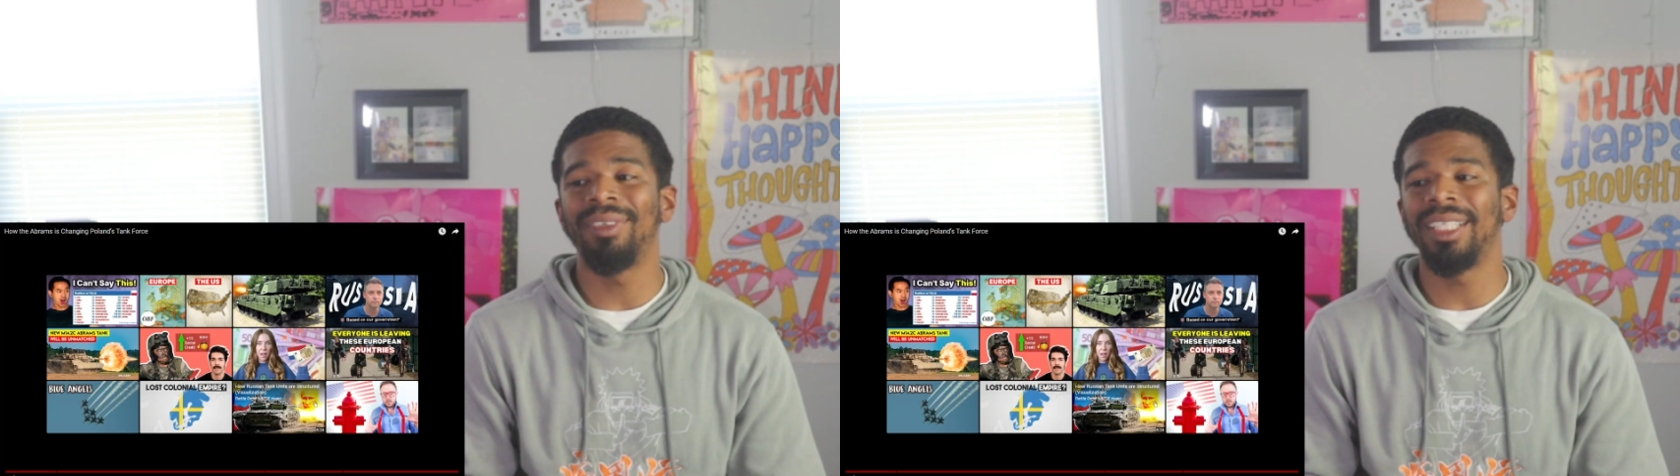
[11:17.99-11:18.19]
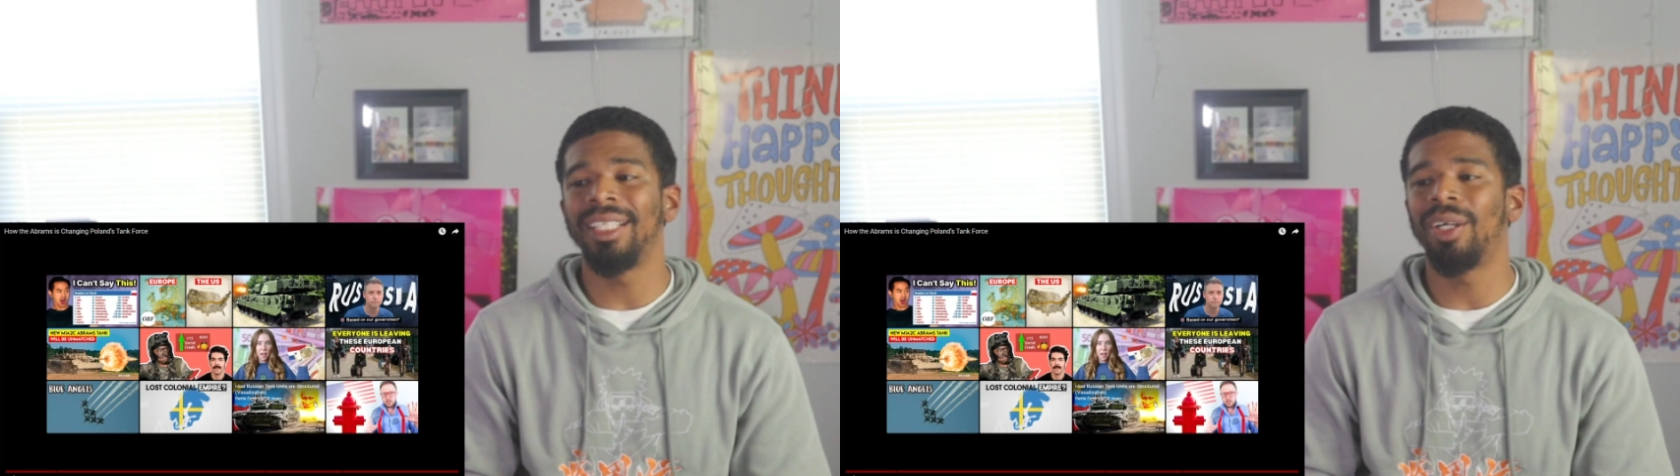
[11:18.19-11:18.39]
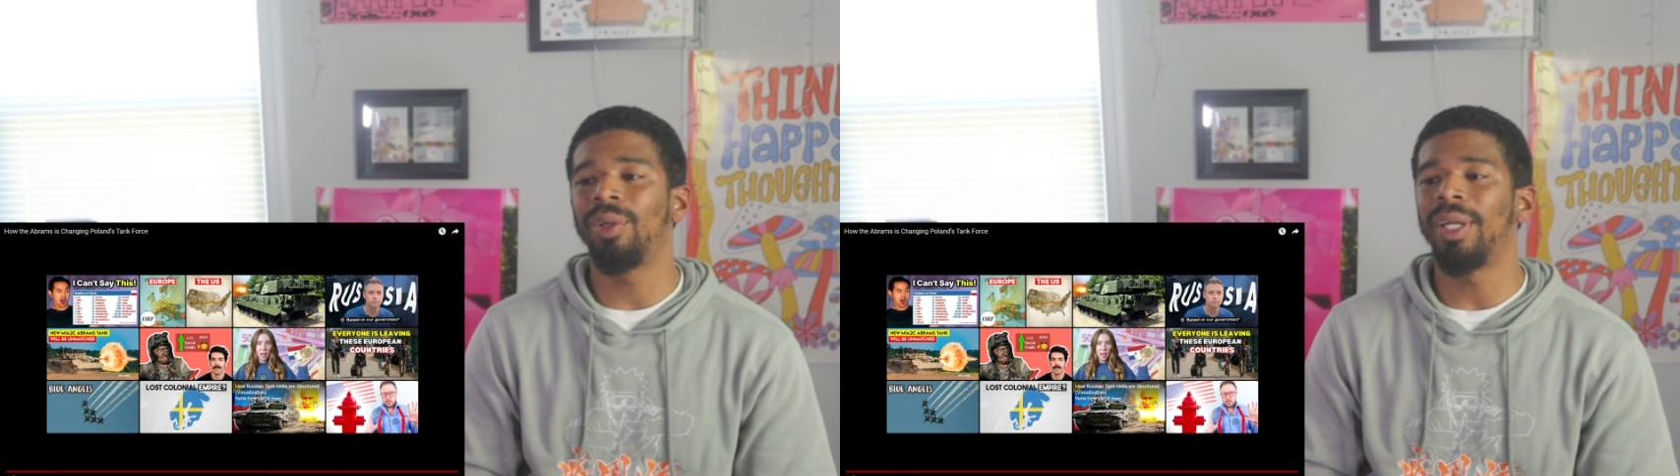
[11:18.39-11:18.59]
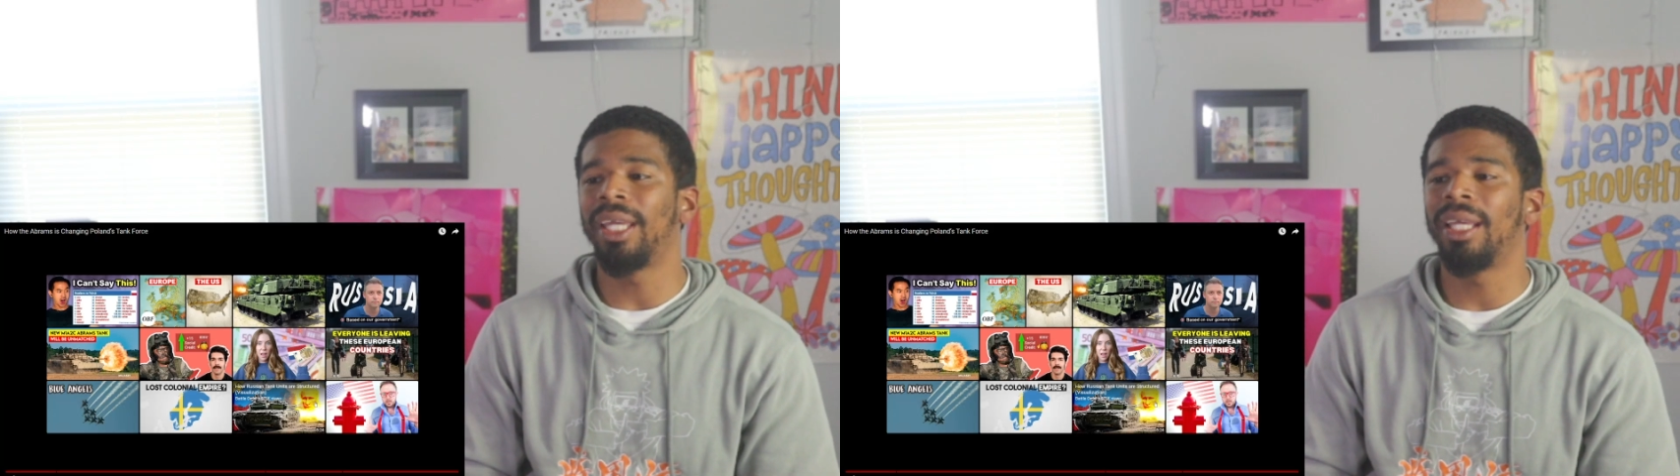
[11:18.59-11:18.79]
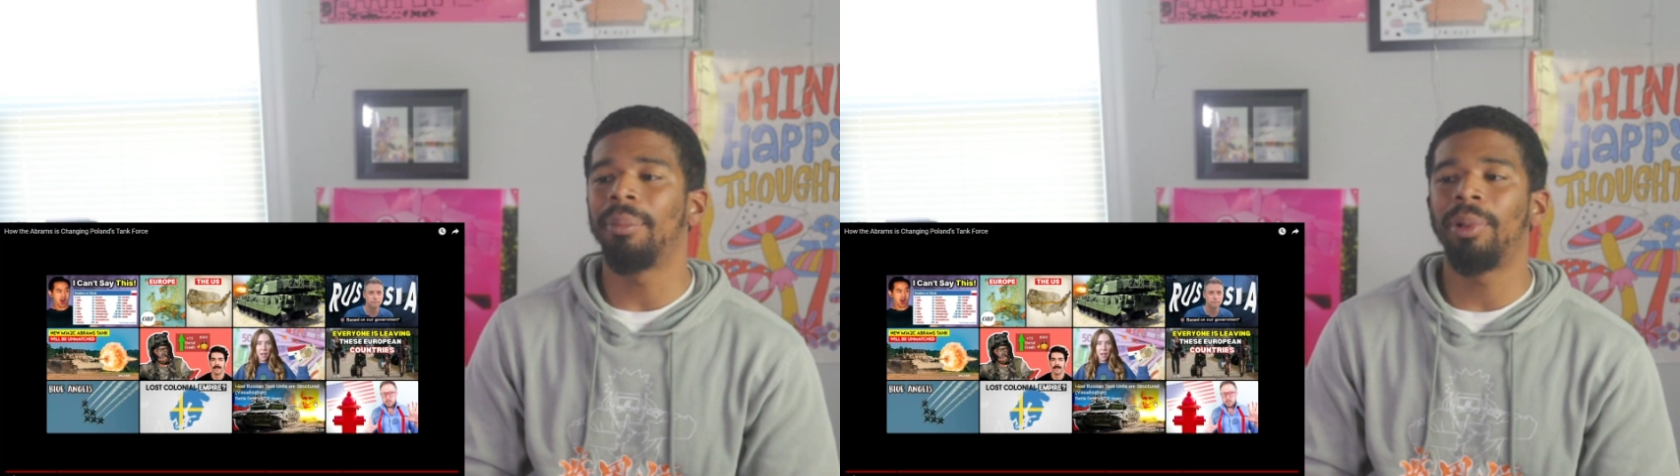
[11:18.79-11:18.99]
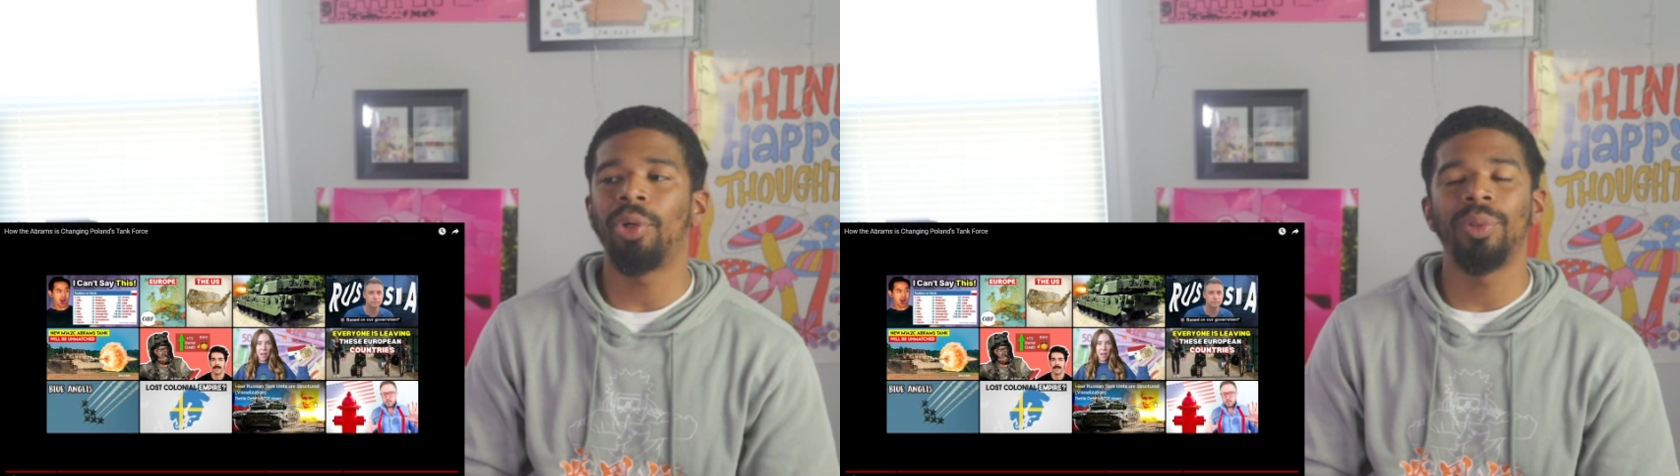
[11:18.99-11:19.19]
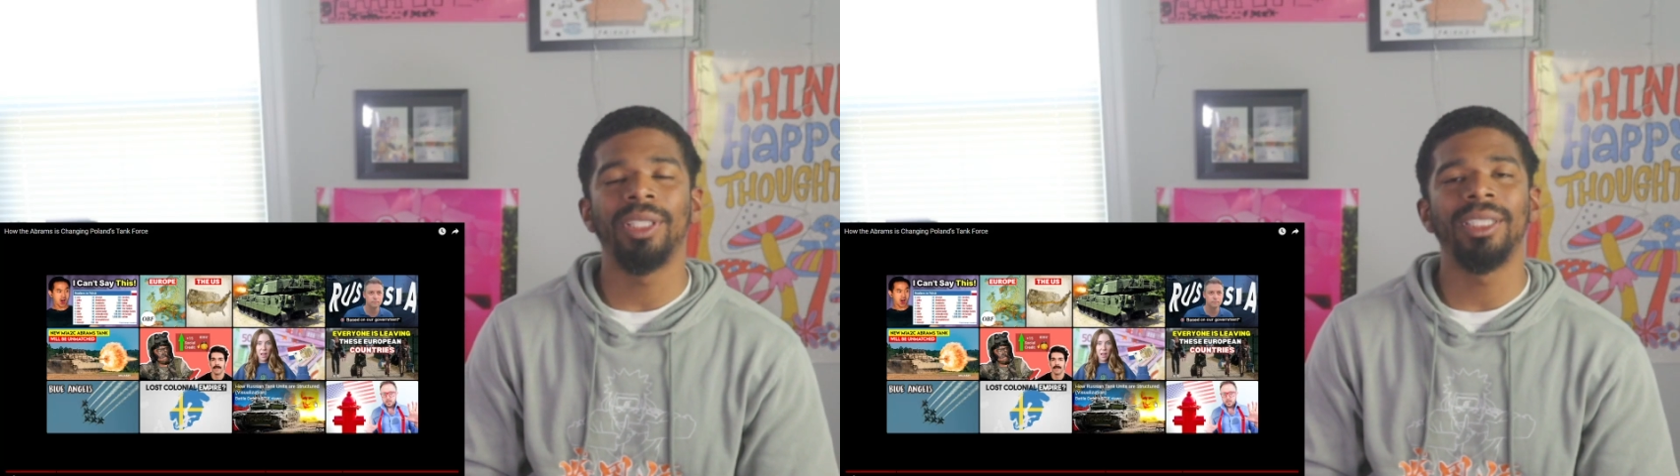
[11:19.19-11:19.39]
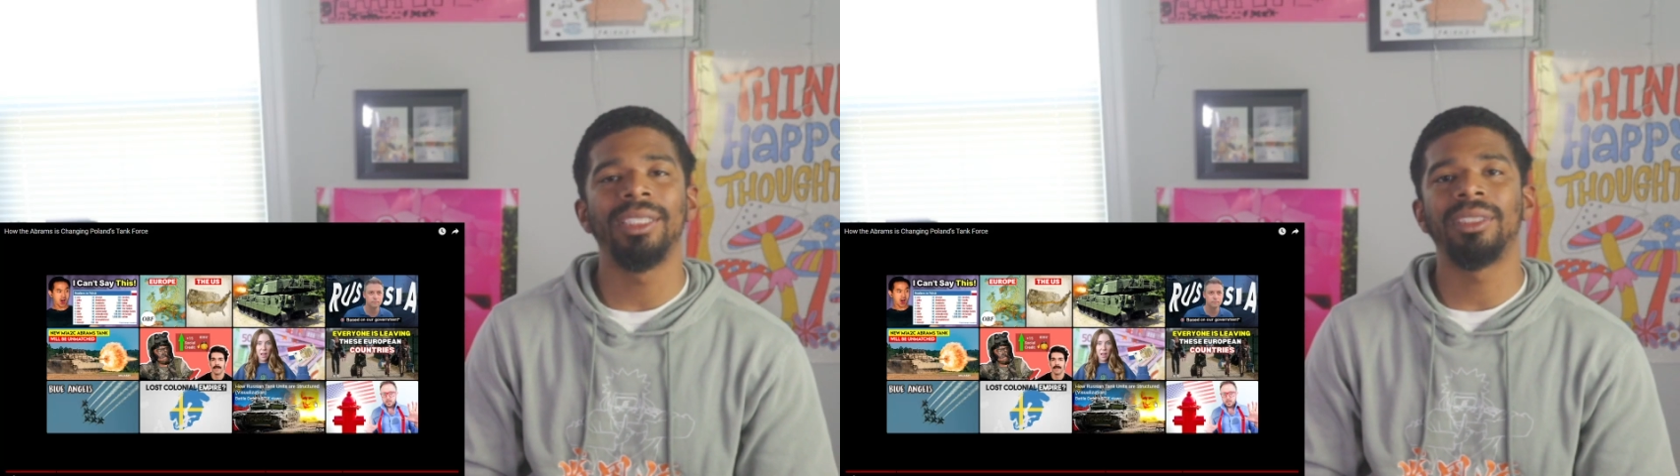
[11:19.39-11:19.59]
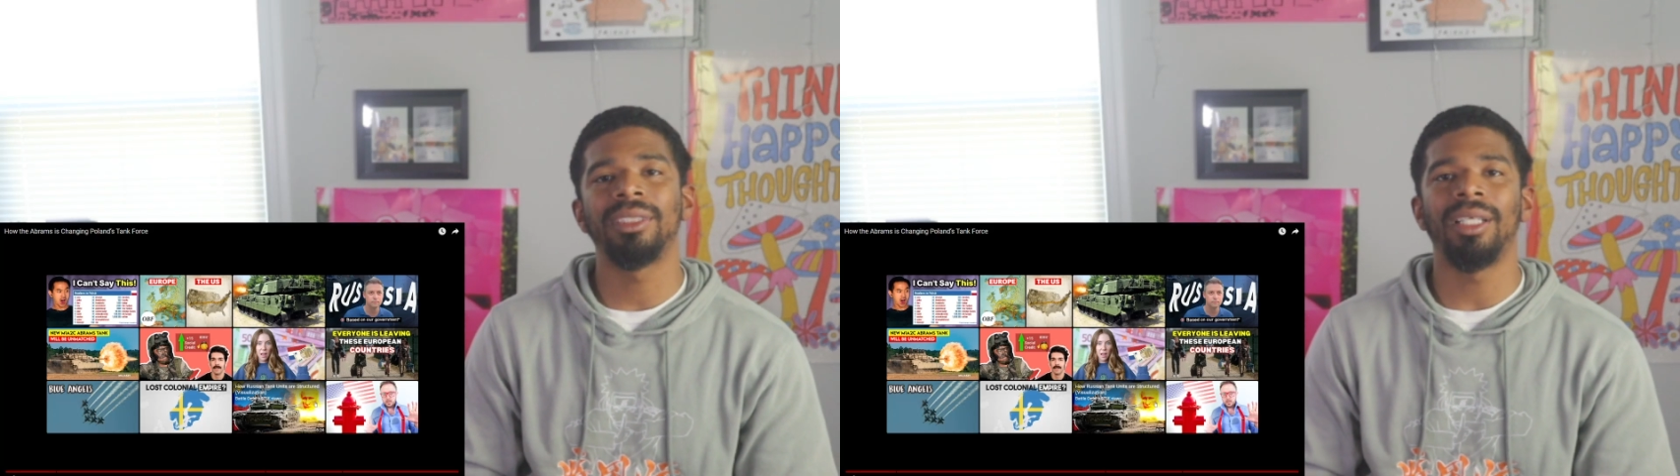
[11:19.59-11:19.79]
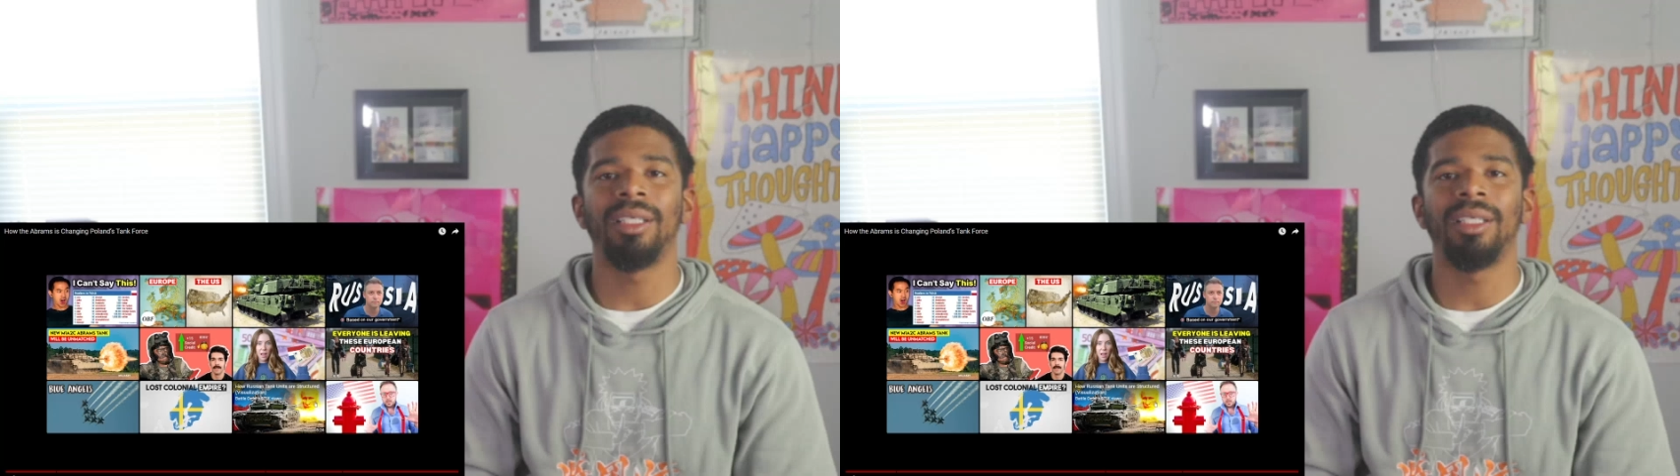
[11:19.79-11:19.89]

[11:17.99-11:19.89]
video and Poland's